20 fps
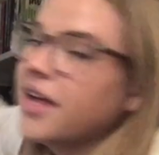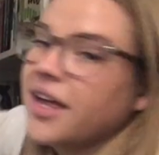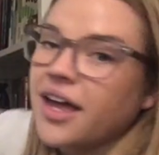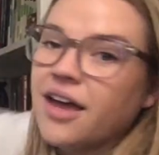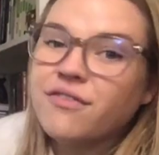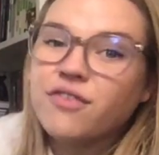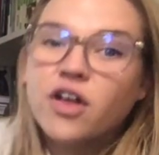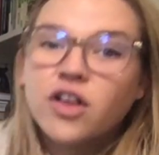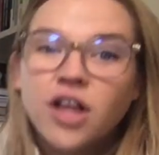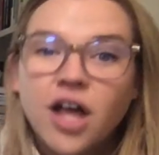
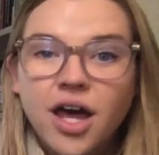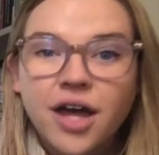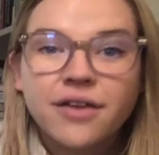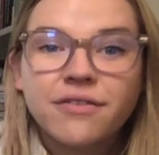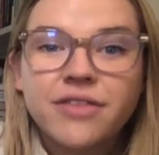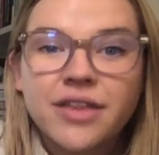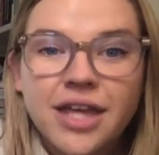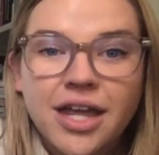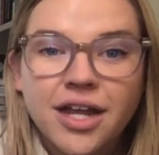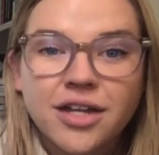If a lot of
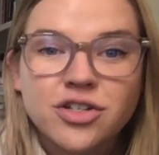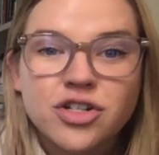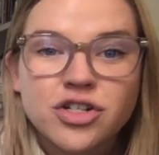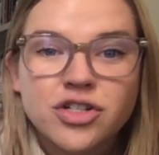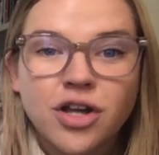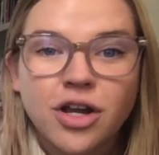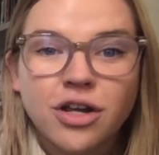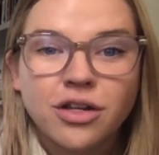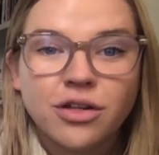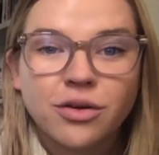the answers
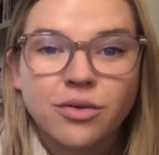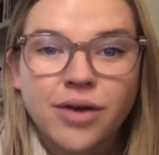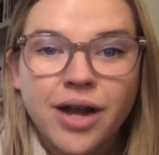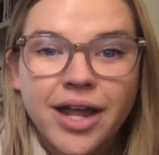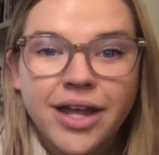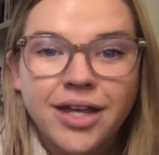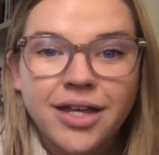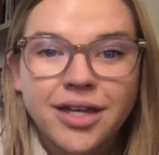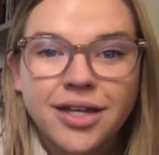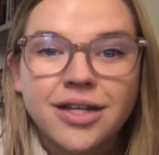are on the
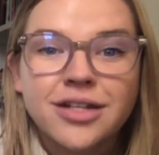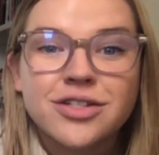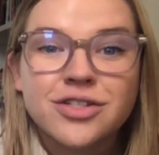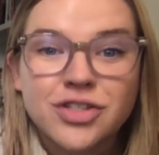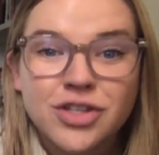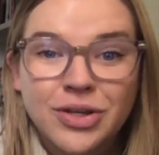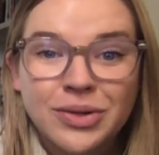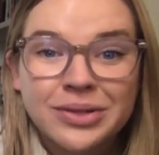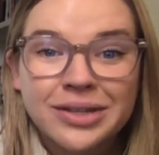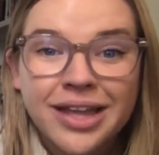right, it's
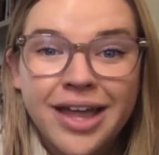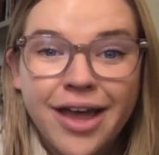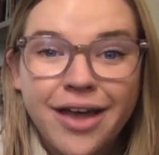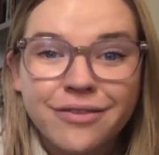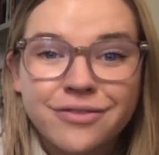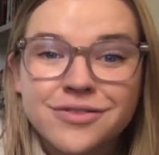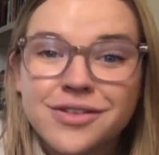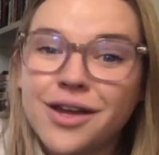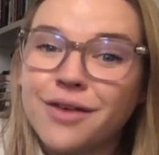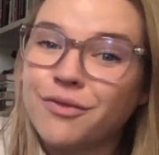skewed
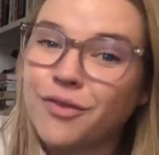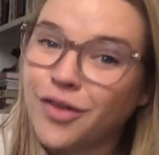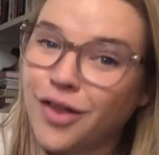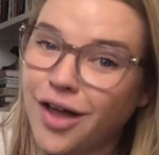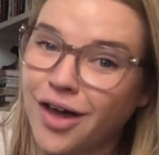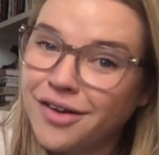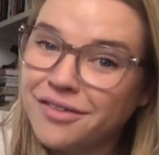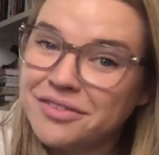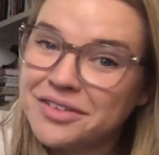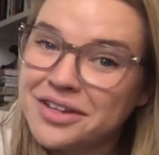left. If a
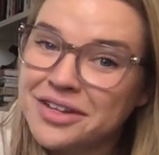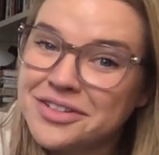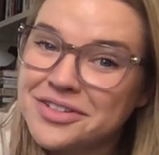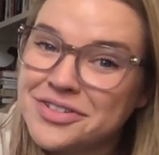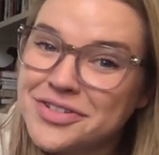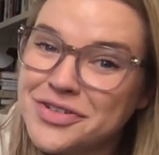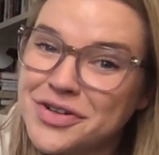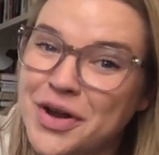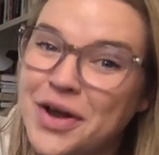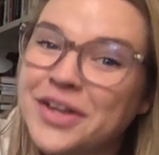lot of the
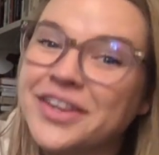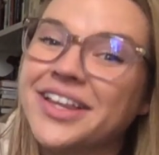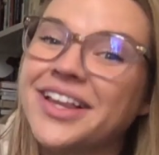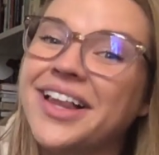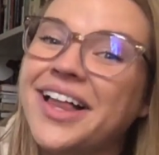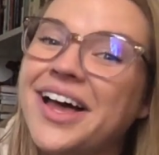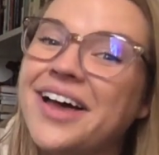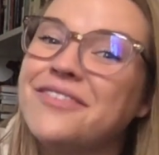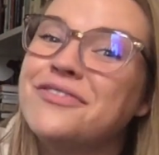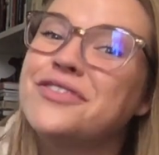answers are on the
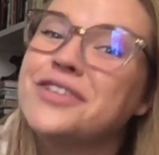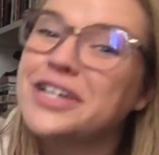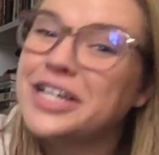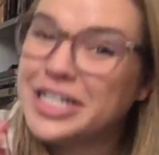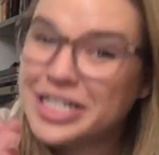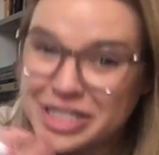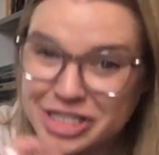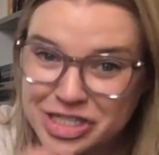left, it's